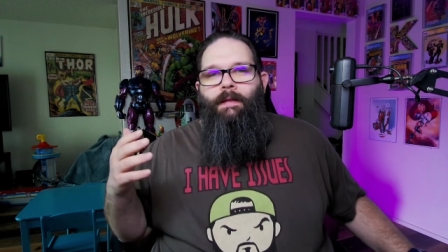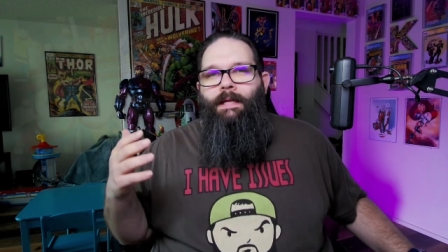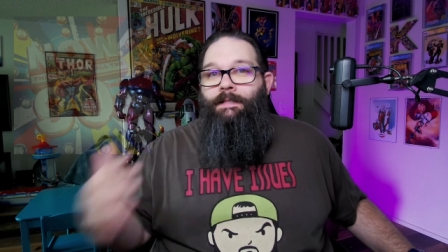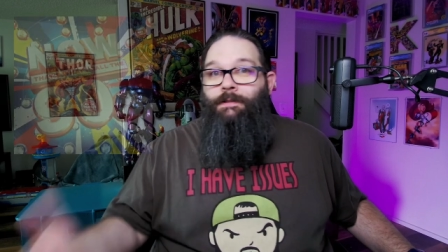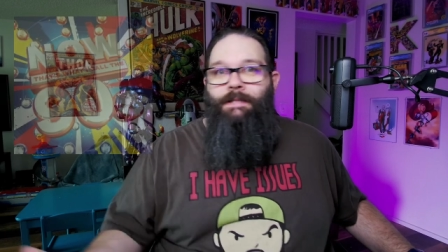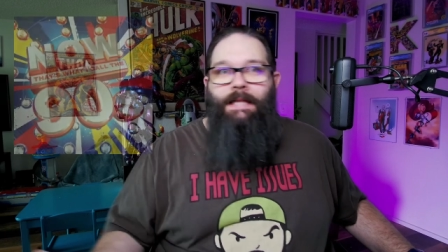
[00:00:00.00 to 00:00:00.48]

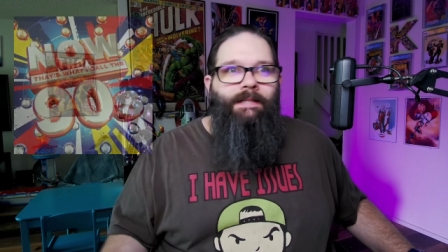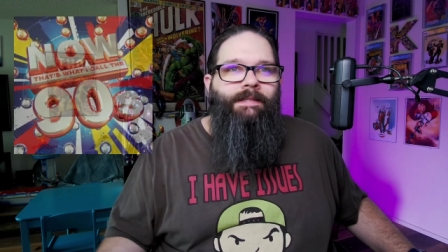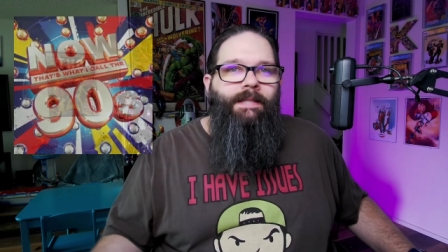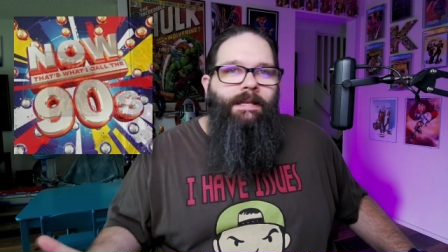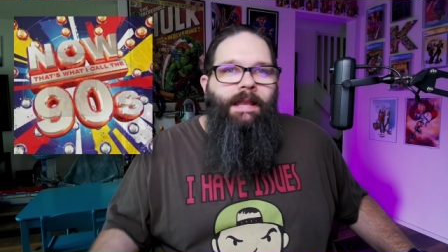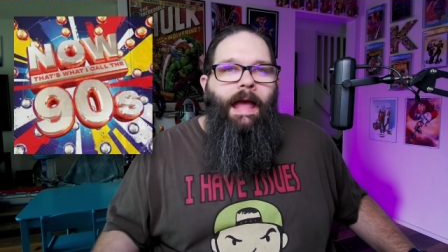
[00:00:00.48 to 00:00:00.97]
it's it's
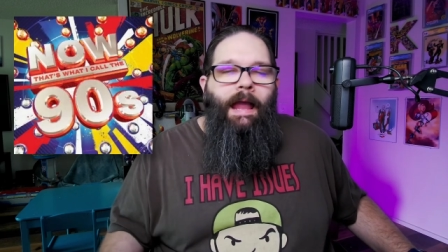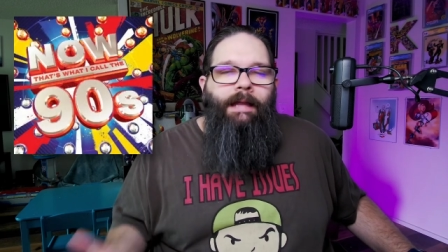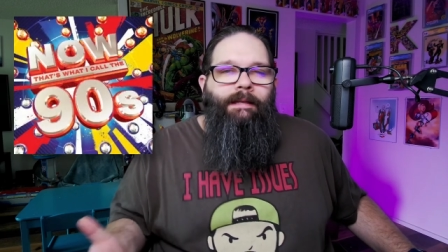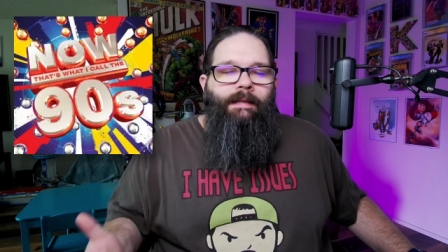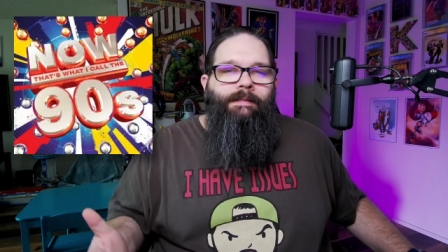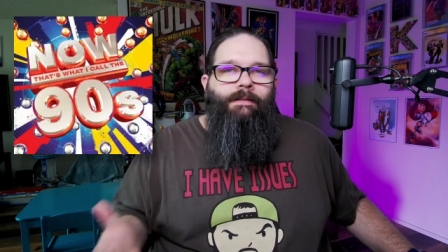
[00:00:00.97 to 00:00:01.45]
the
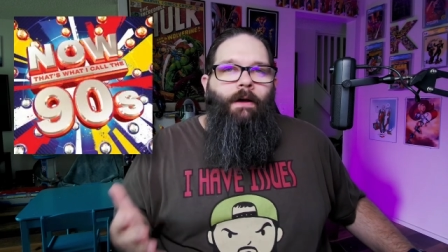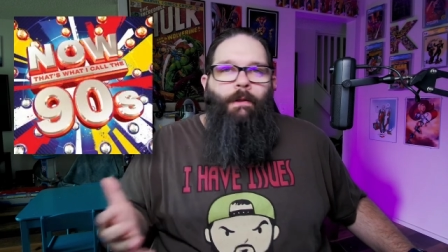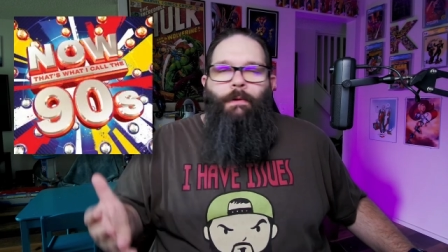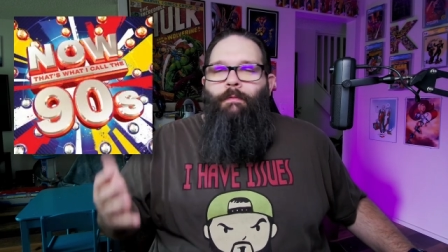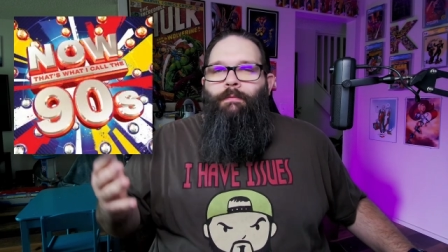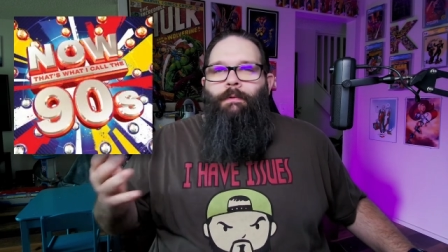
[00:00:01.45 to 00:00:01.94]
90s
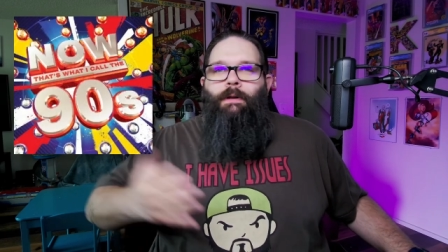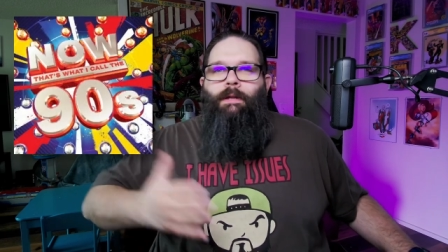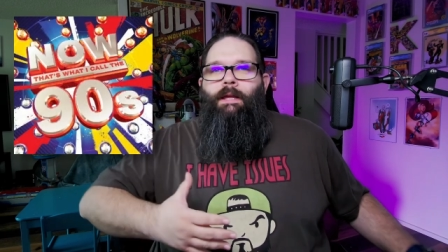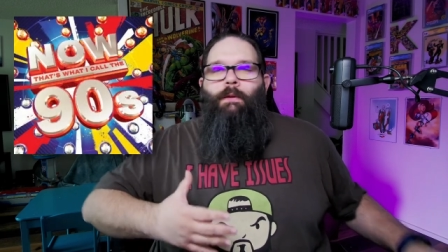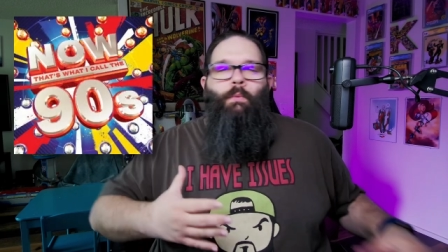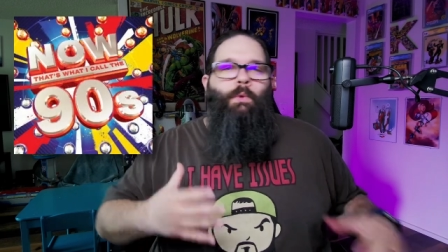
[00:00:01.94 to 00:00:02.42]
all over
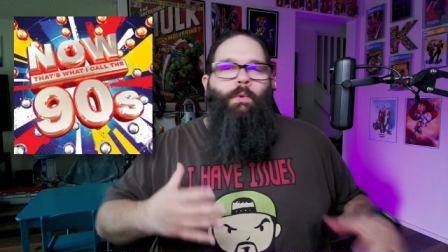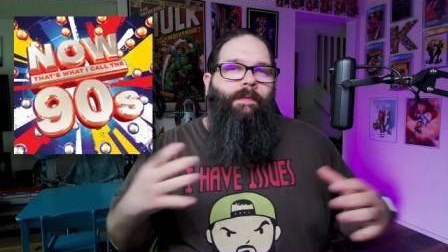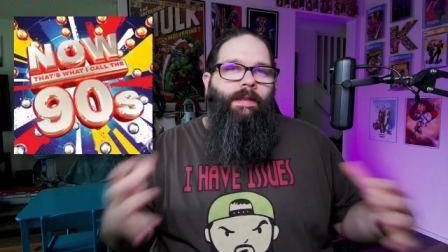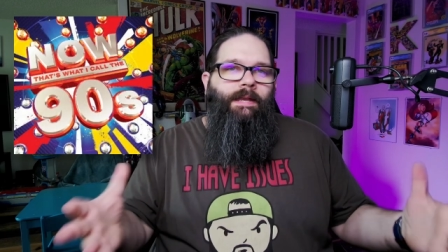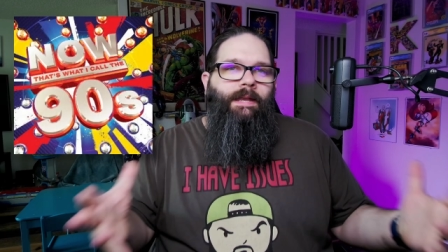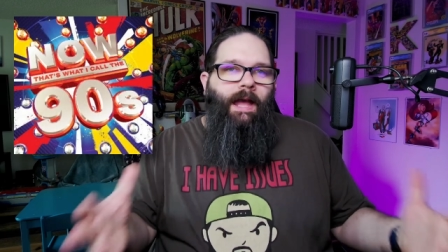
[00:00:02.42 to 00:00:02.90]
again. We're in
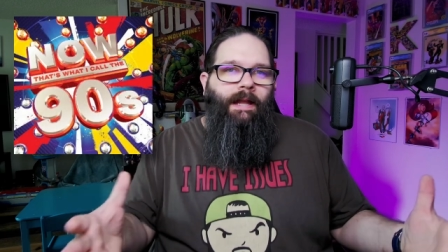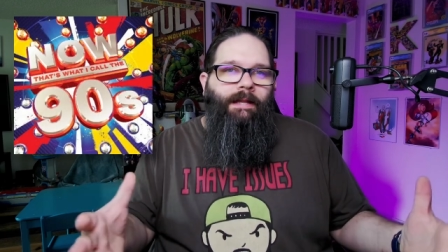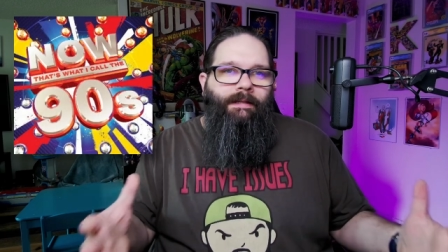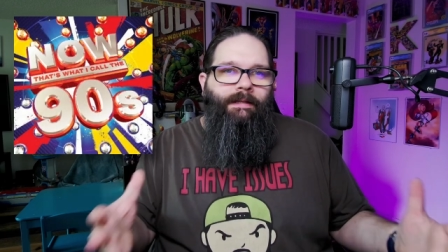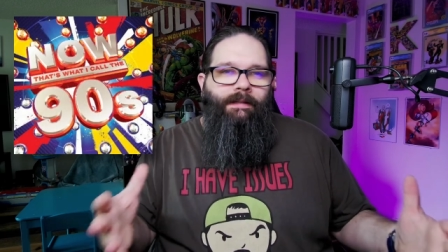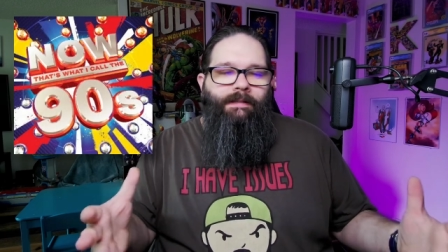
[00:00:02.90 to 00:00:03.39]
the
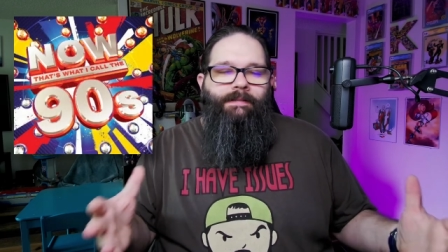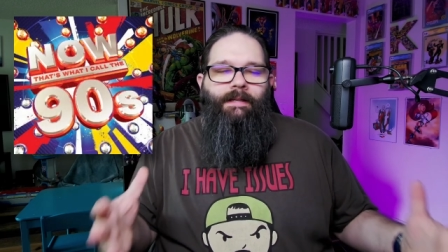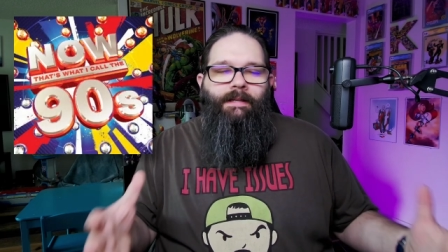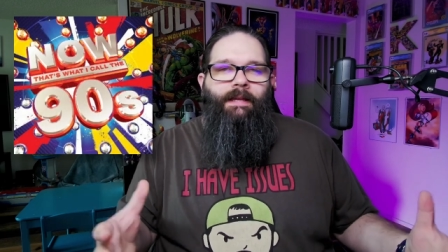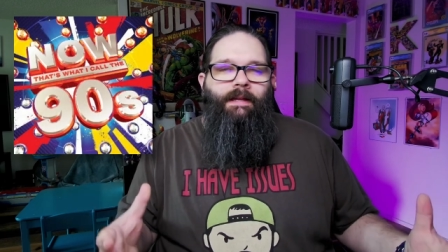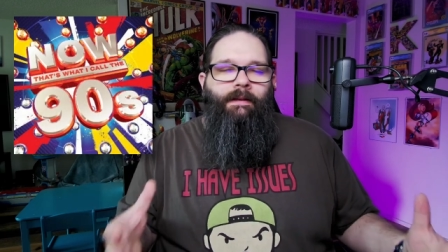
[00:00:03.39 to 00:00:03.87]
90s
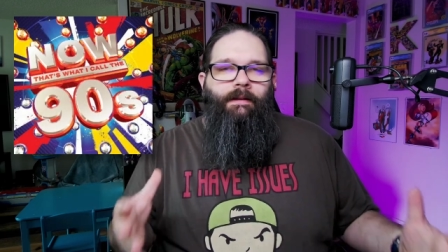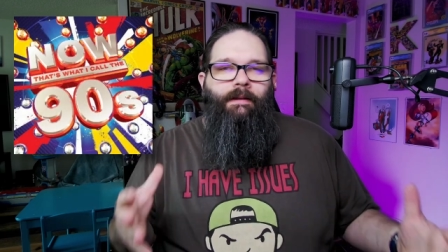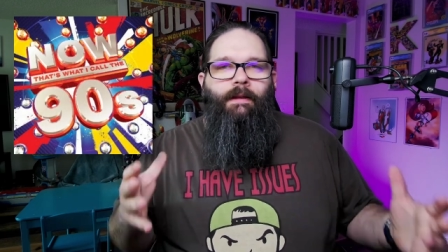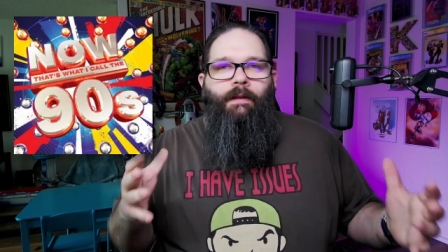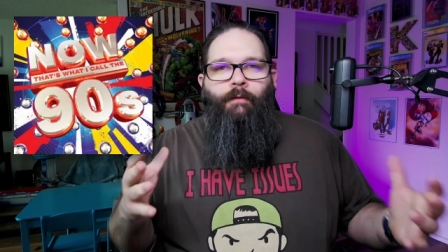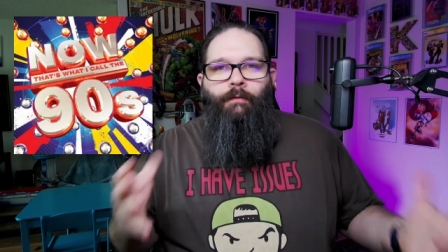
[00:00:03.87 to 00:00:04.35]
again
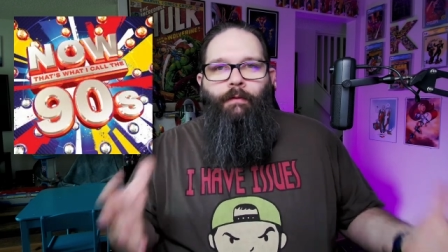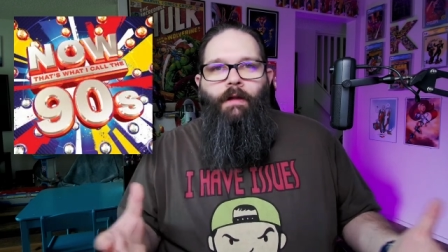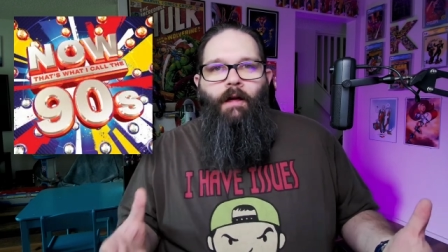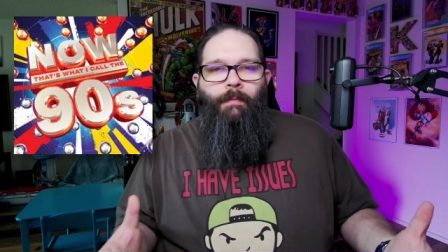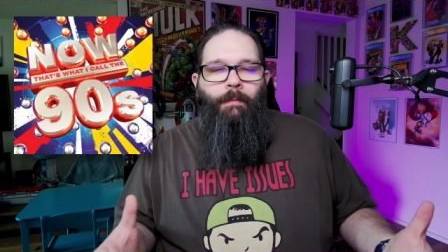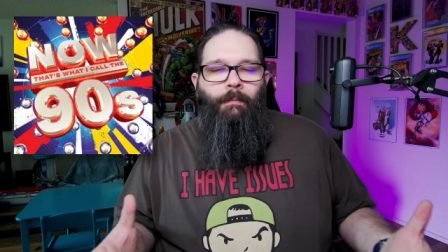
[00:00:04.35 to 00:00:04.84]
for
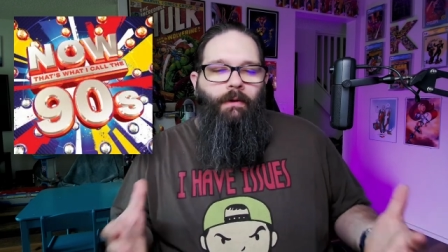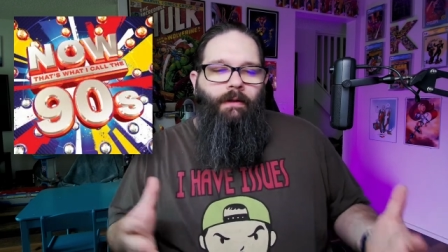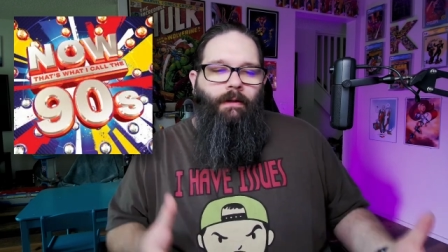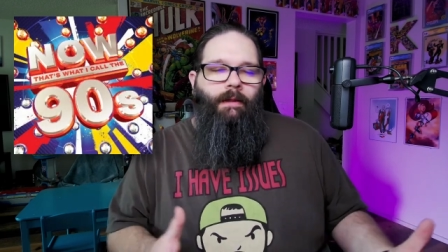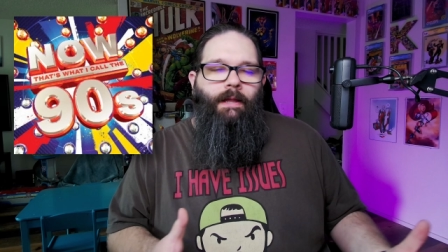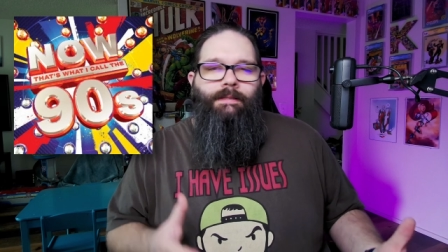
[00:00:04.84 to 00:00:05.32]
comic book
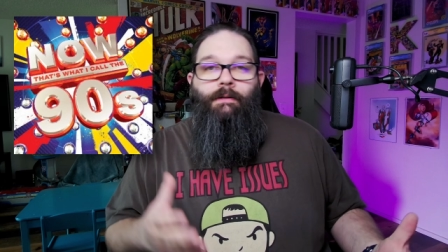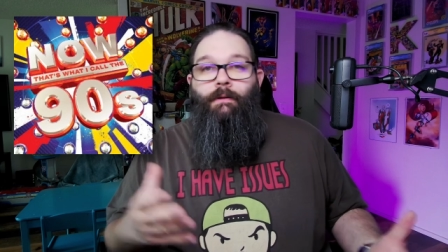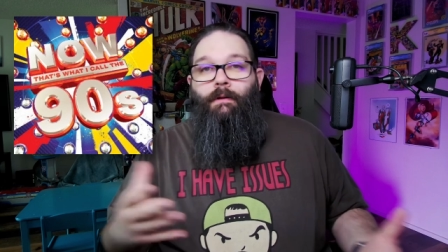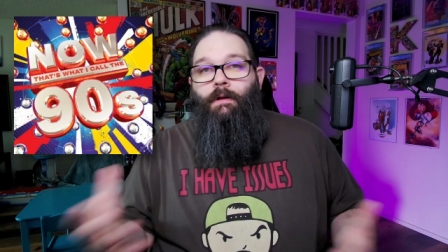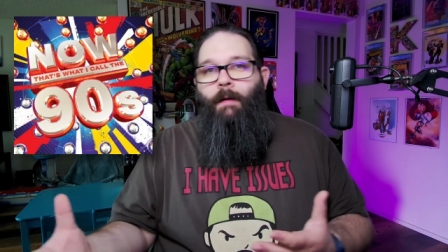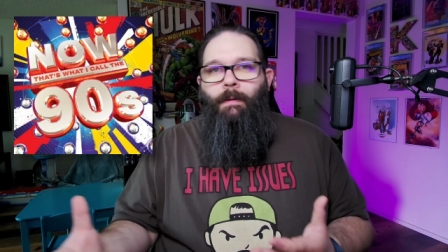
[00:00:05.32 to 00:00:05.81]
collecting
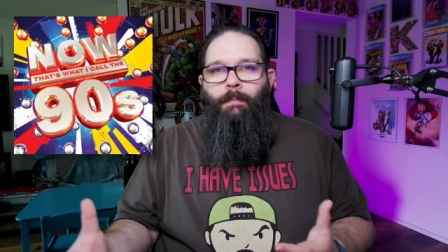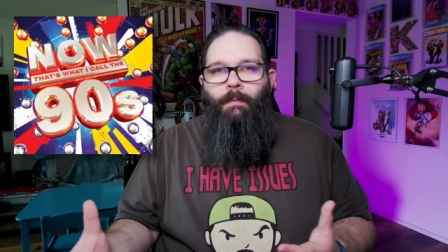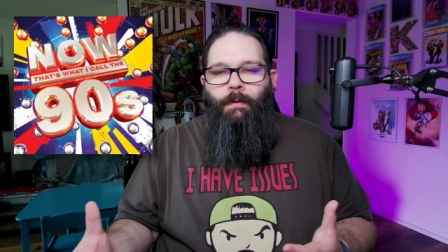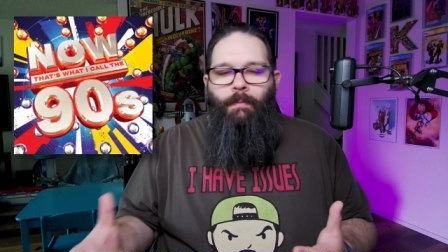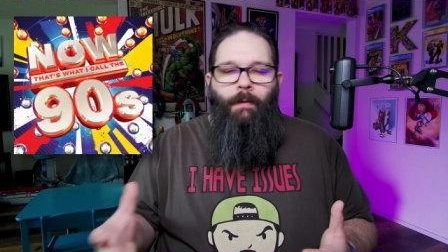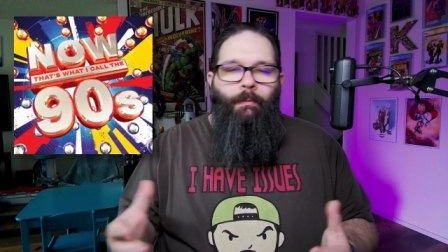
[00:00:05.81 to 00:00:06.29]
or a comic
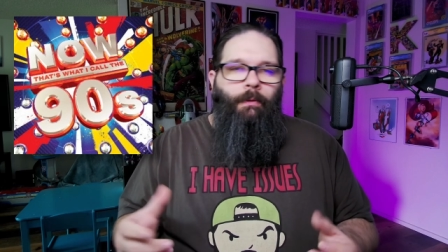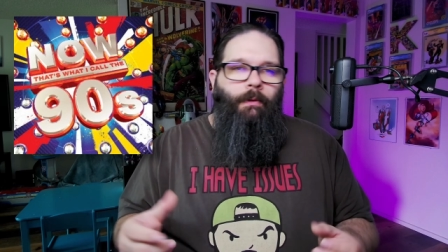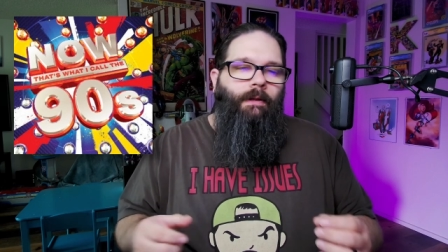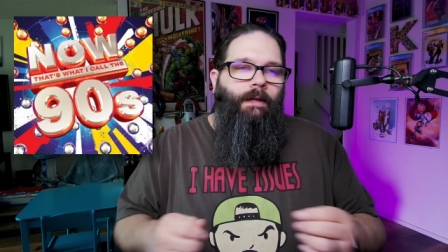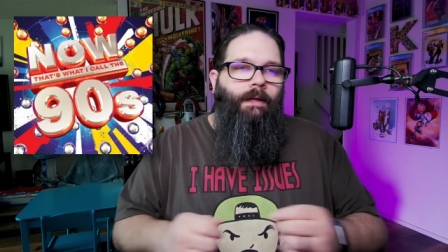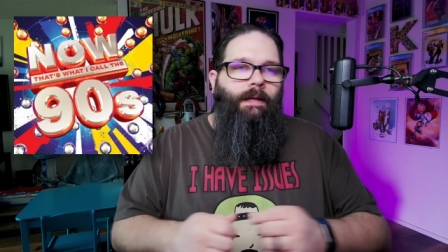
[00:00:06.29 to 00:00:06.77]
book bubble.